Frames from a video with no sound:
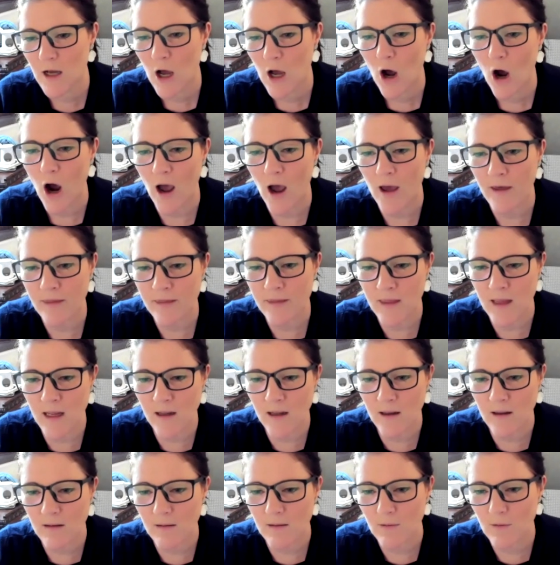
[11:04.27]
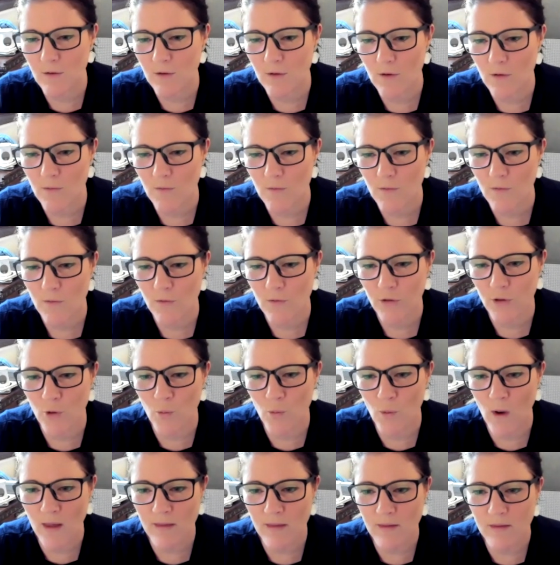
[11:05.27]
I think the
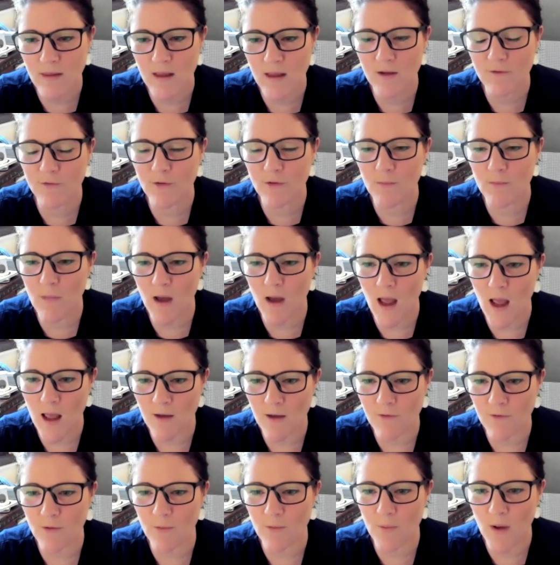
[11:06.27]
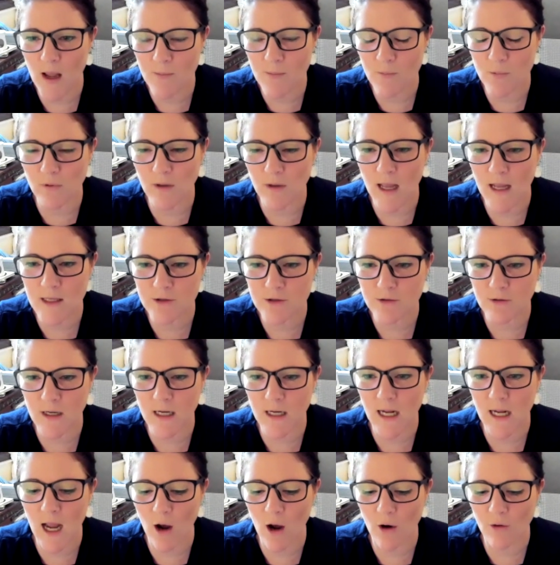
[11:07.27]
one thing for me, for people
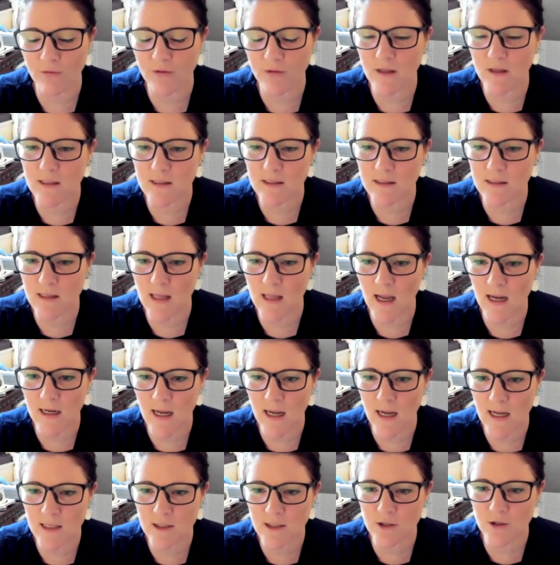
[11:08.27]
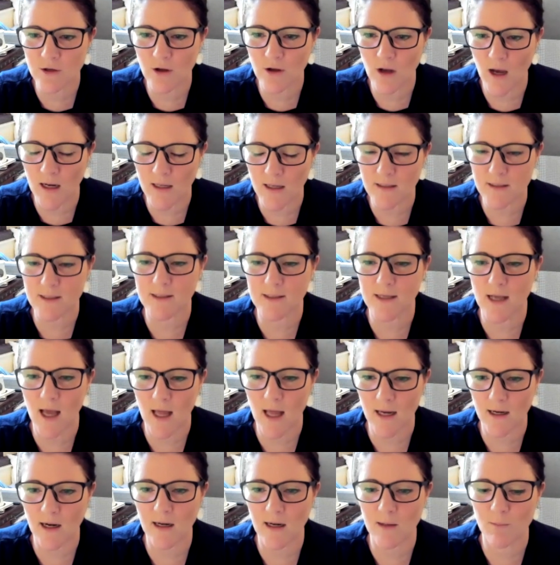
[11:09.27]
entering health, is they need to
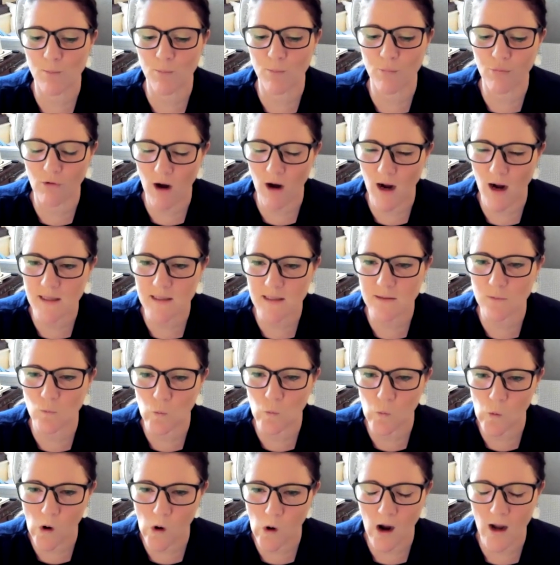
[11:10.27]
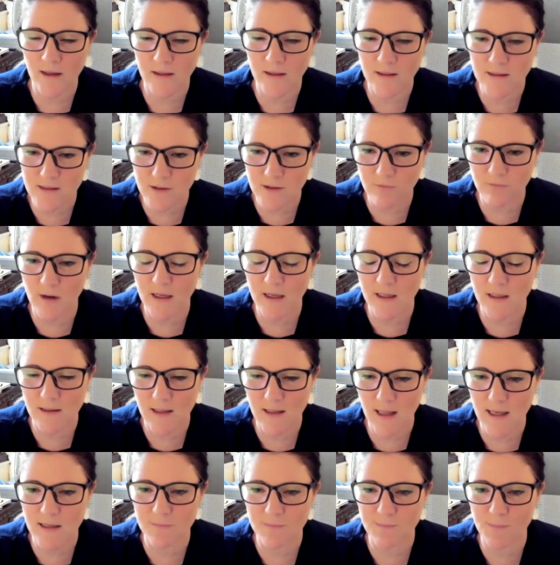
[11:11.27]
understand and embrace why it is a
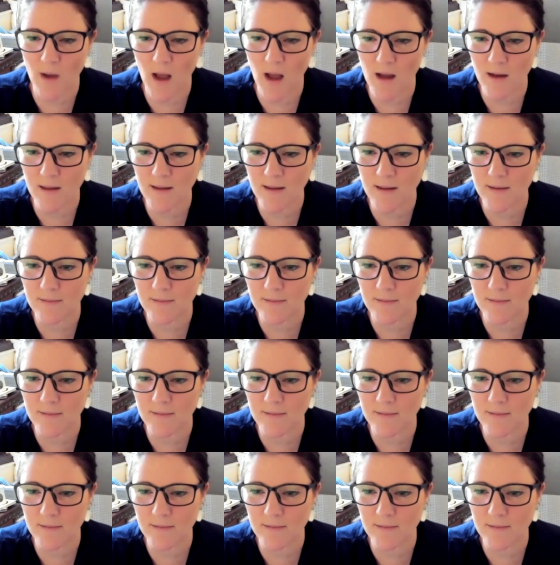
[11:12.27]
regulated market.